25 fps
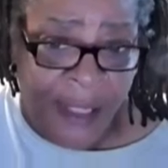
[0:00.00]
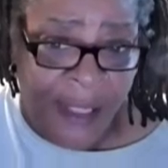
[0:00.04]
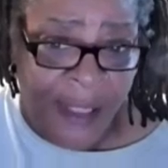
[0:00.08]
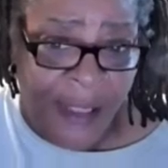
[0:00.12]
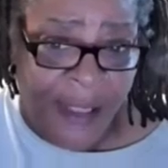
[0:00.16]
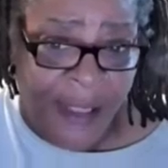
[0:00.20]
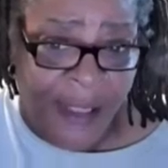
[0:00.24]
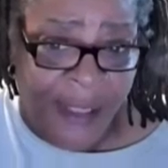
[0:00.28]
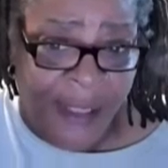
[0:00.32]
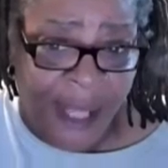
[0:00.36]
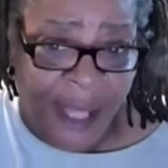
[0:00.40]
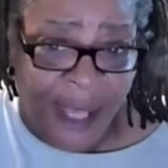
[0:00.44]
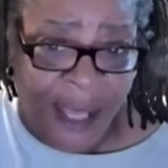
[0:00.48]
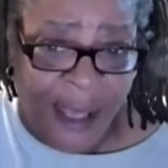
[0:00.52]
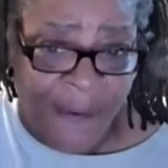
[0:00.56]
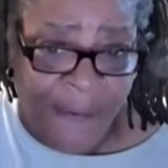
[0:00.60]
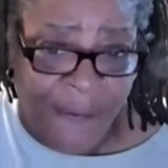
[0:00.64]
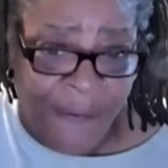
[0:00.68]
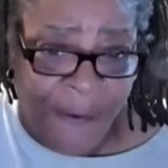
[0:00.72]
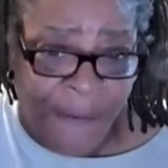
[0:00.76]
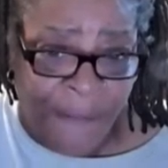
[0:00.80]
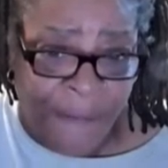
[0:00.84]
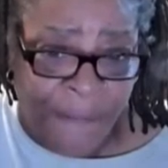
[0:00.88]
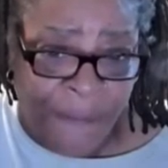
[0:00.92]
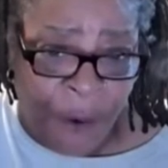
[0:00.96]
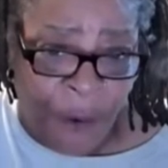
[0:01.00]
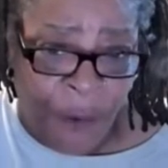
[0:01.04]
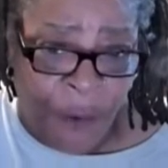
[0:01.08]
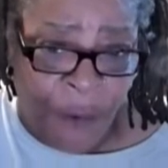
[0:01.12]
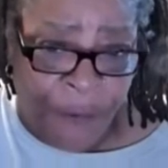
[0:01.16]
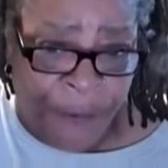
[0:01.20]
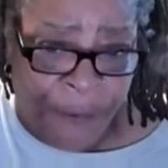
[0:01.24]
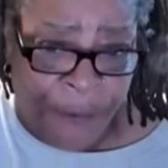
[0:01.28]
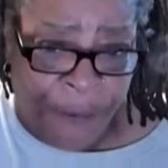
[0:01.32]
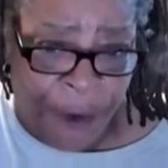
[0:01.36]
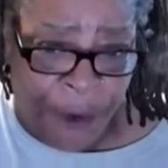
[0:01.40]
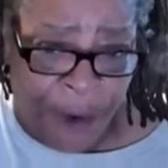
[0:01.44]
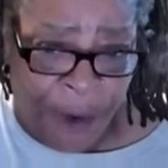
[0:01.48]
and his staff of
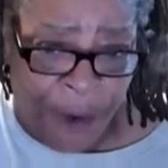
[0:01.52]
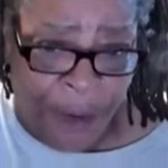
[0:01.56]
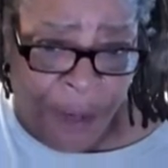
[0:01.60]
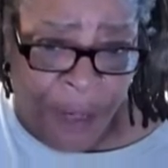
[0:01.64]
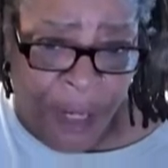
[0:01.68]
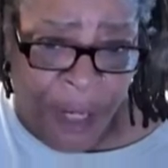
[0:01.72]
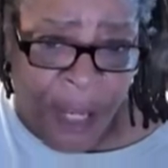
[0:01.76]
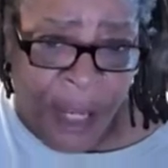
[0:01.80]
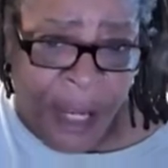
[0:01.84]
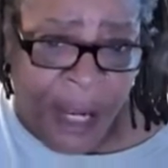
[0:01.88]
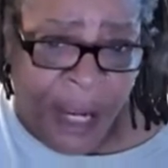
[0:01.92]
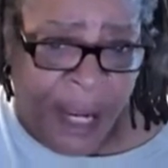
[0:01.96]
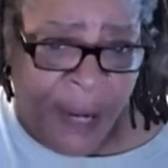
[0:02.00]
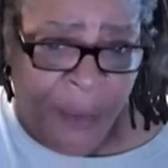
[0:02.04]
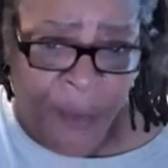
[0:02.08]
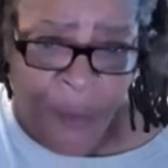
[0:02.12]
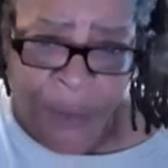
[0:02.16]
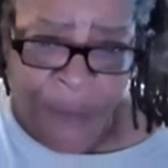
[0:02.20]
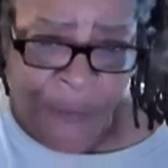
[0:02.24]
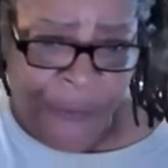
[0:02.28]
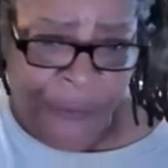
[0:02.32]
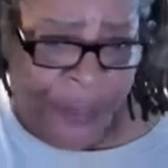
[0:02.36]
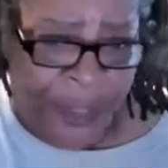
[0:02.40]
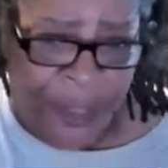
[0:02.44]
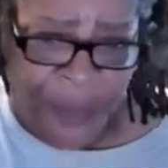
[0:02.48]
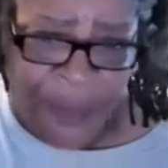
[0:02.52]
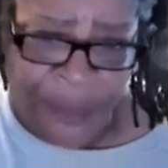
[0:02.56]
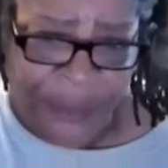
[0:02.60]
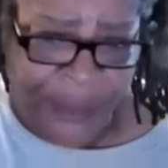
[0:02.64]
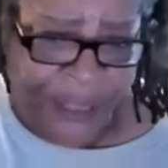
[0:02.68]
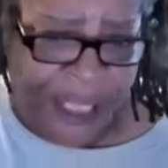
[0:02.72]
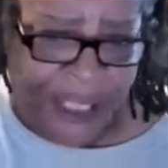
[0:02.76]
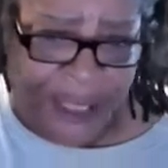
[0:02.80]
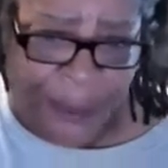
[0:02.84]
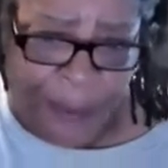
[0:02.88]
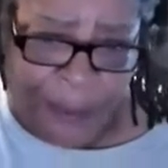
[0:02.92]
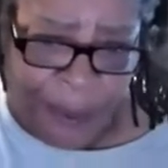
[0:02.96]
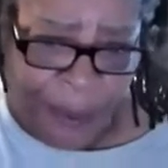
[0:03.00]
voter fraud and
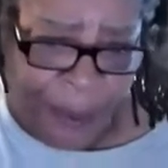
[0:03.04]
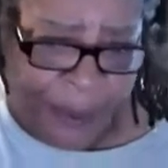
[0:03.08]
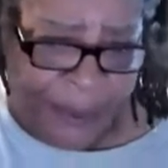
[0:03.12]
reveals that the